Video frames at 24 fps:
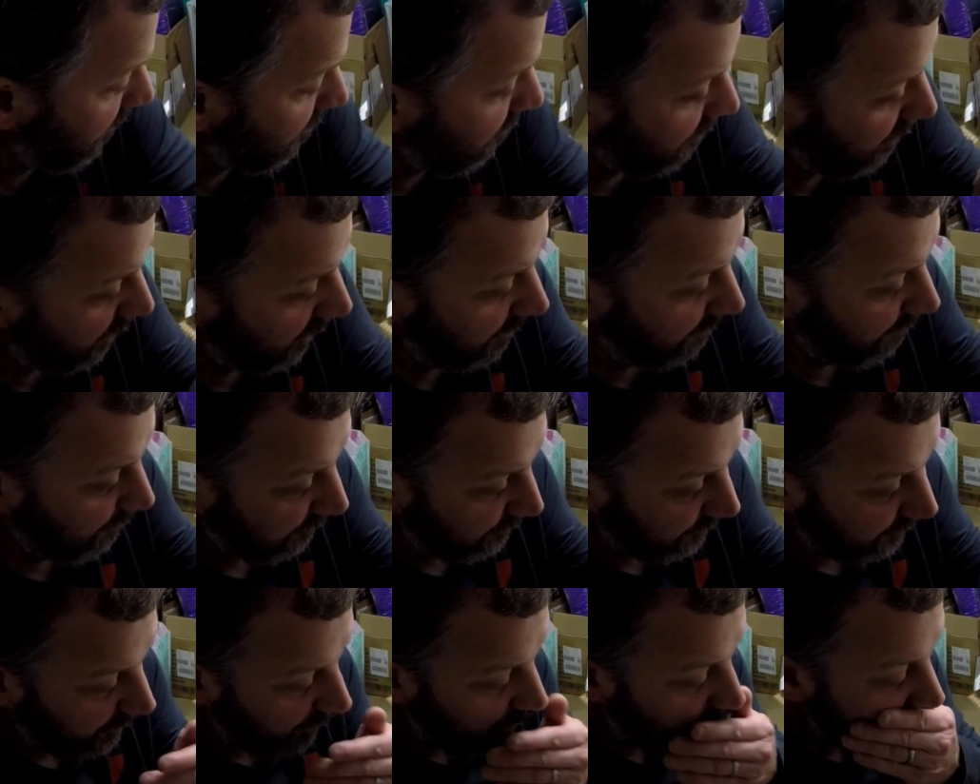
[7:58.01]
But
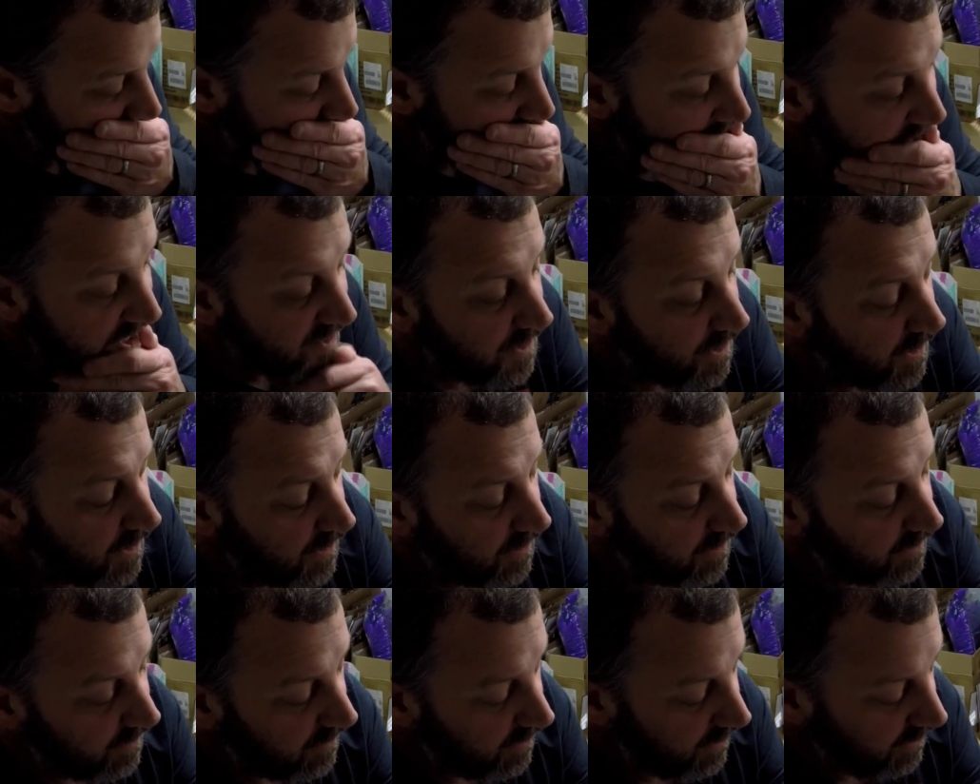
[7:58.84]

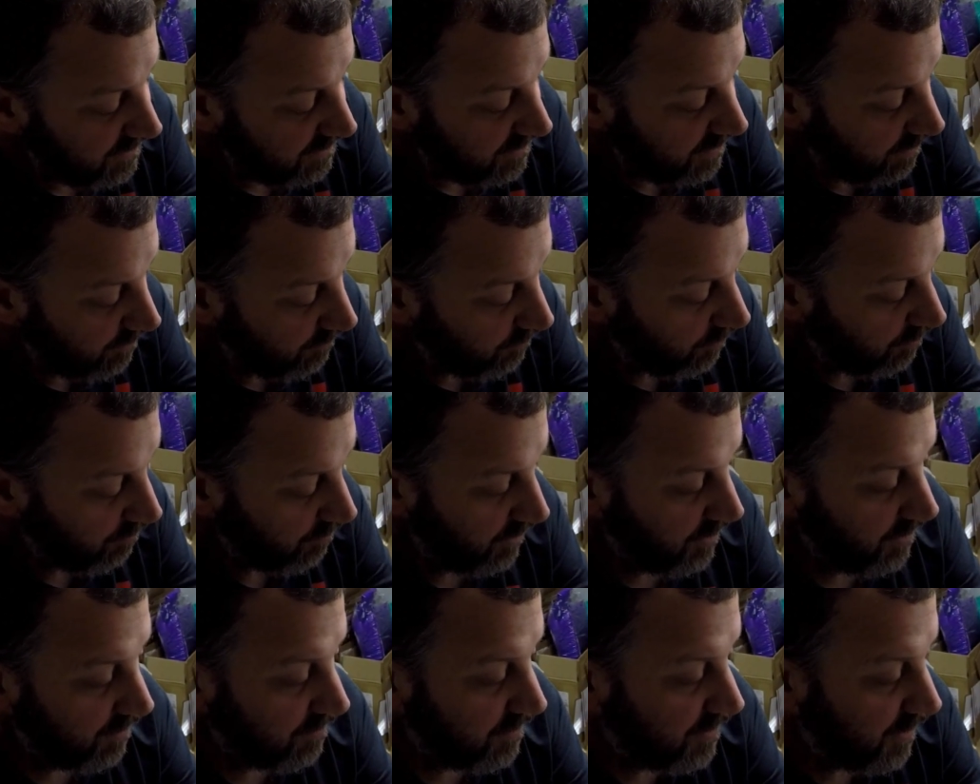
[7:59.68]
that's not what we're
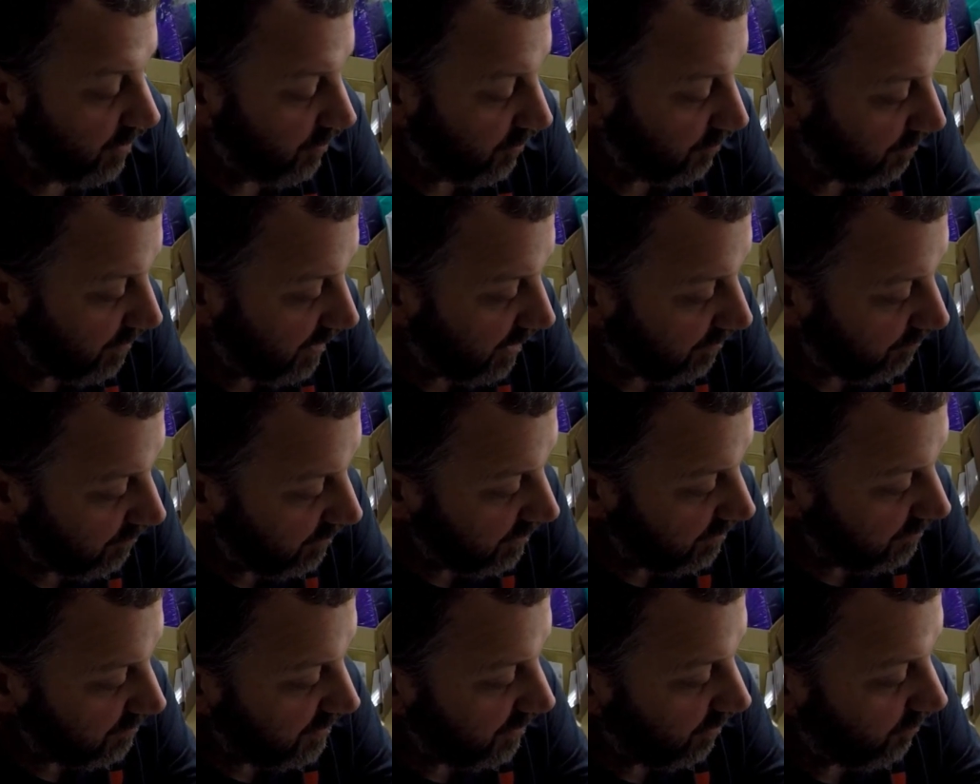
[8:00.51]
here to talk about. We're
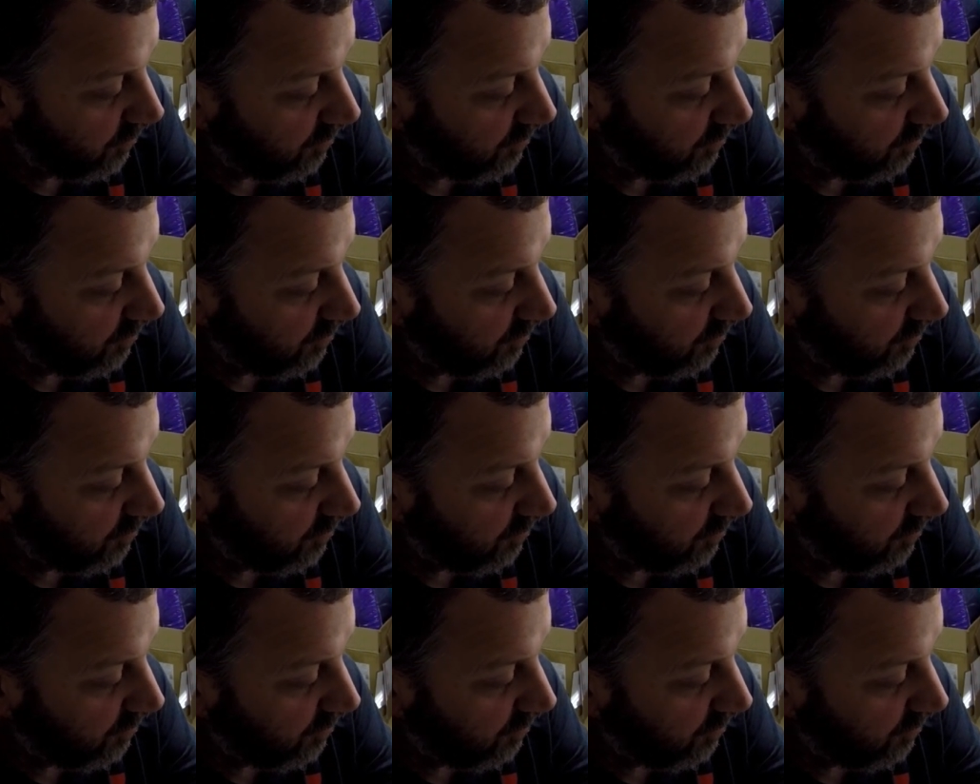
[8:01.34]
here to talk